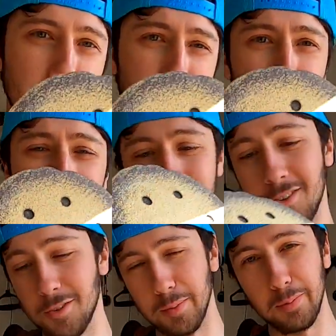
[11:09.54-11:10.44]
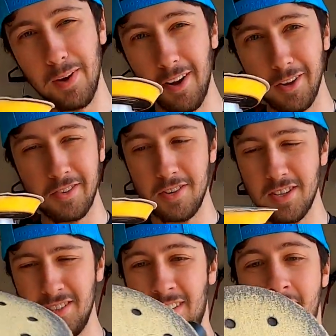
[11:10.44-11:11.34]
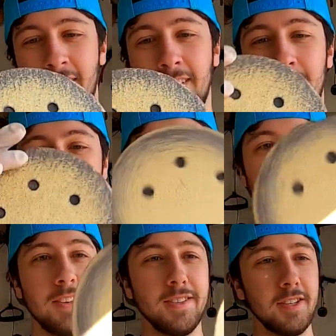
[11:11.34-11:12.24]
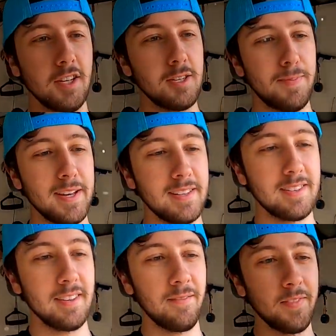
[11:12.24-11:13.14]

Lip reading: talking about, what an orbital polisher is. This thing spins